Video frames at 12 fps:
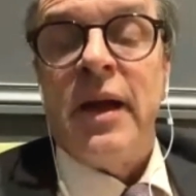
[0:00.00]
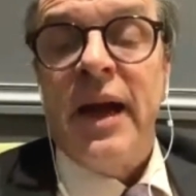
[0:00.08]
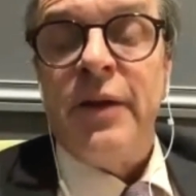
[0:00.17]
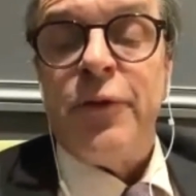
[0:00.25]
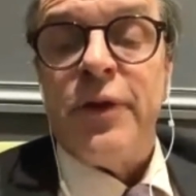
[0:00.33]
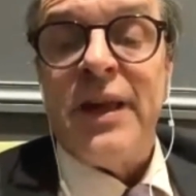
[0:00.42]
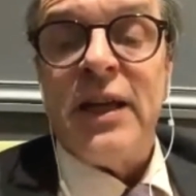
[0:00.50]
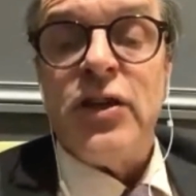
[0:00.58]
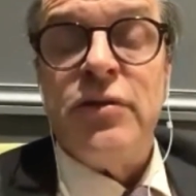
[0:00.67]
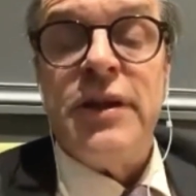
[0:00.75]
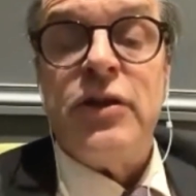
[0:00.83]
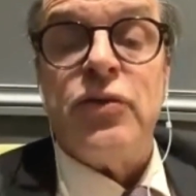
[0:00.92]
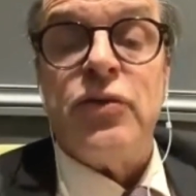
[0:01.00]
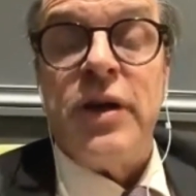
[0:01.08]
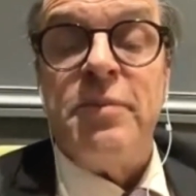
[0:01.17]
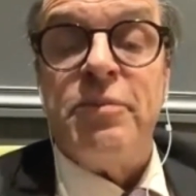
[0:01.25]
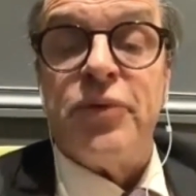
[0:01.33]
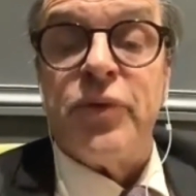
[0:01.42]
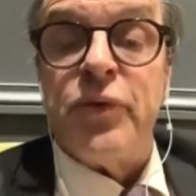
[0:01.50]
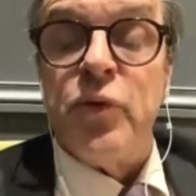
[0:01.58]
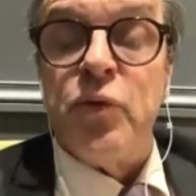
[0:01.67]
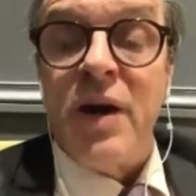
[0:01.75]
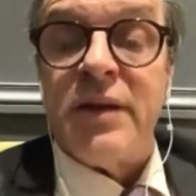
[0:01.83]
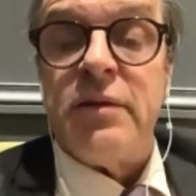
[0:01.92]
And for that, you need to improve the
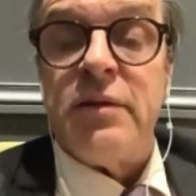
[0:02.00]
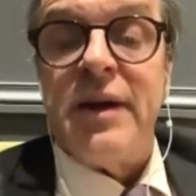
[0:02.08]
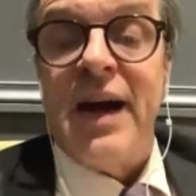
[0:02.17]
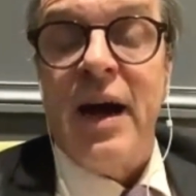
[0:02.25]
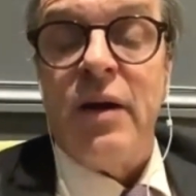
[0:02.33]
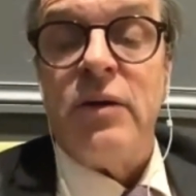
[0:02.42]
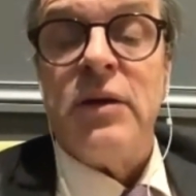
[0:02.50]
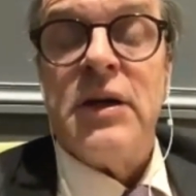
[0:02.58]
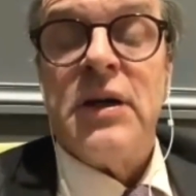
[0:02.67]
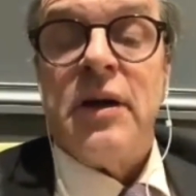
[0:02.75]
what and the how.